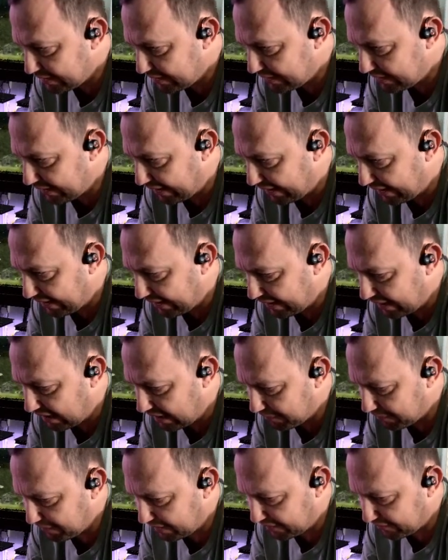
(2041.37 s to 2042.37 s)
Yeah,
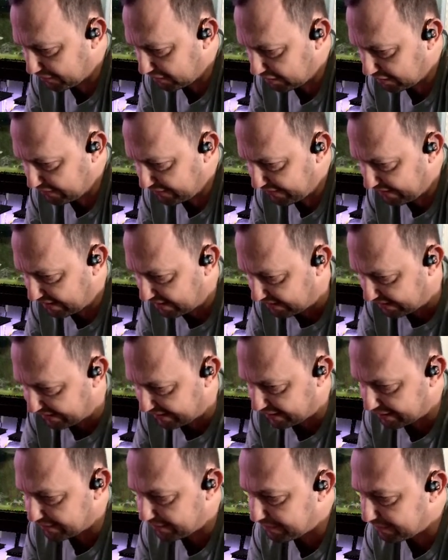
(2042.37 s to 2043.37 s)
I'm gonna have to look into that
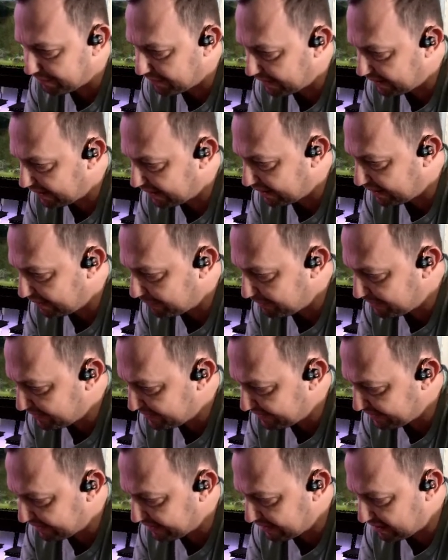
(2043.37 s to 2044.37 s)
later. Let me
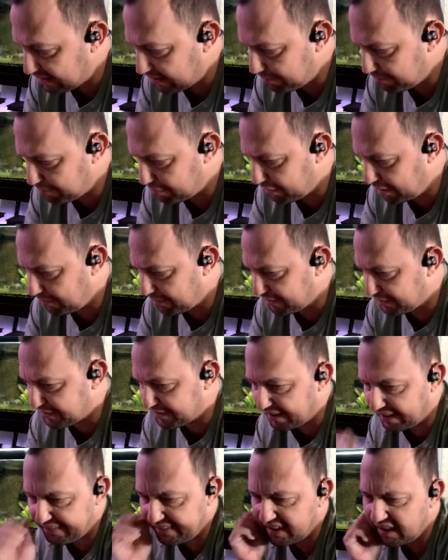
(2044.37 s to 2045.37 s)
see here. I
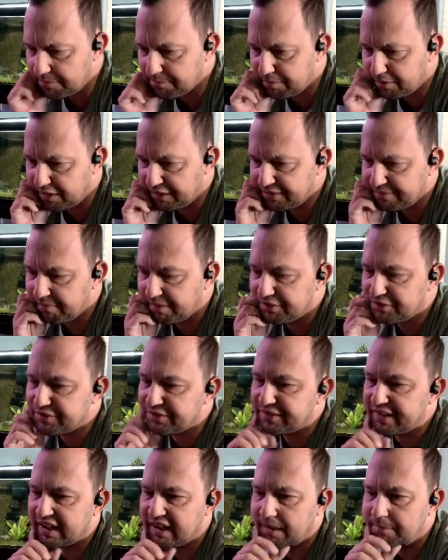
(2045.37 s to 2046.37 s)
think I'm pretty much
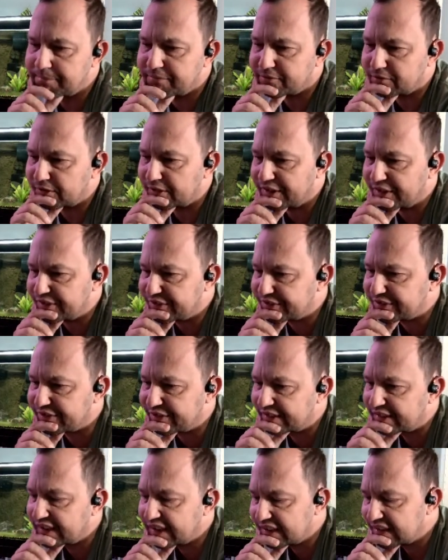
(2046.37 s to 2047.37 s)
set up for this,
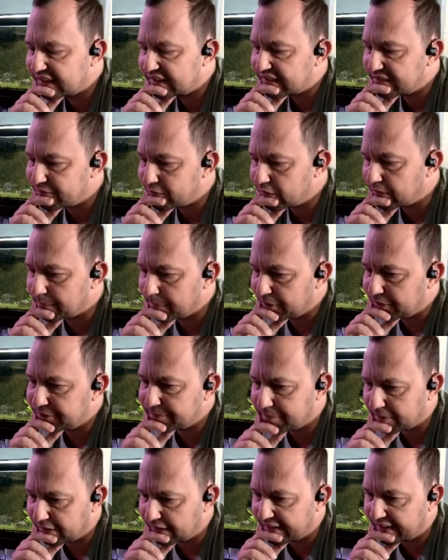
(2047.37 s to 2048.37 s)
for the most
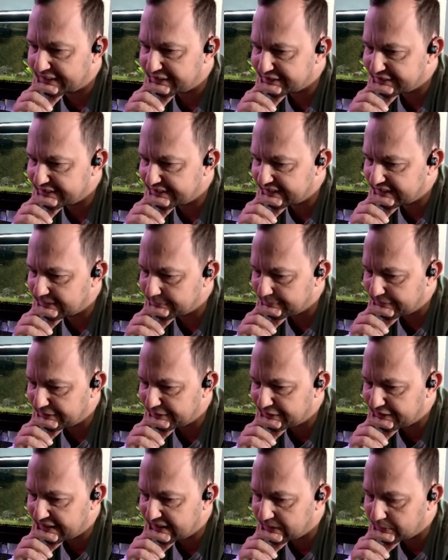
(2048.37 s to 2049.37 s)
part. I just need to get my
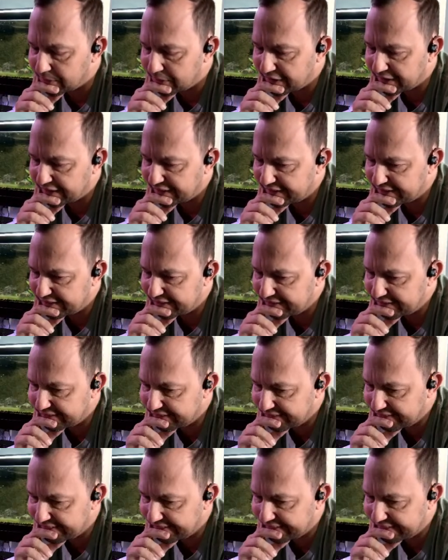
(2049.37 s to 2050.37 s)
chat working
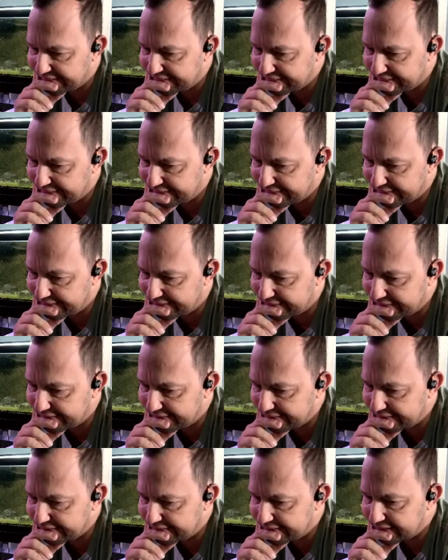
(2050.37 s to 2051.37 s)
and
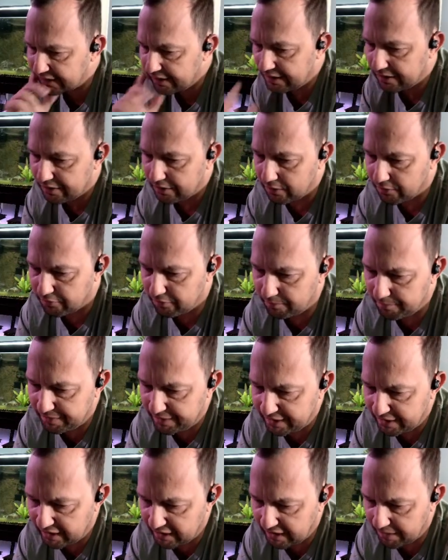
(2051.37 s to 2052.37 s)
go from
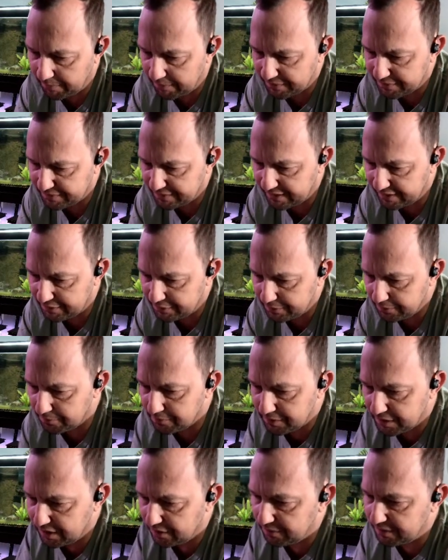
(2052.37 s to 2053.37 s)
there. I got my stay
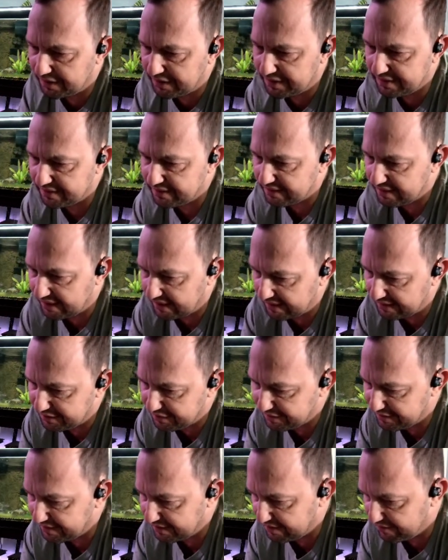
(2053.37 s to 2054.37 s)
tuned going. I
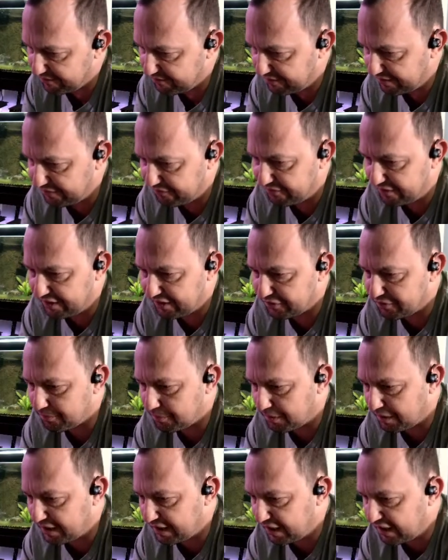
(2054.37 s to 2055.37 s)
just need to finish
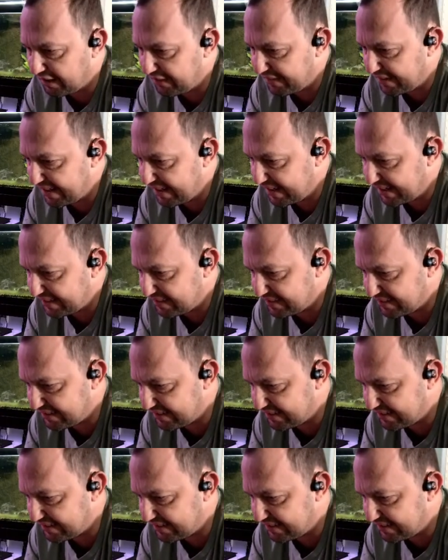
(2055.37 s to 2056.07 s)
working on that.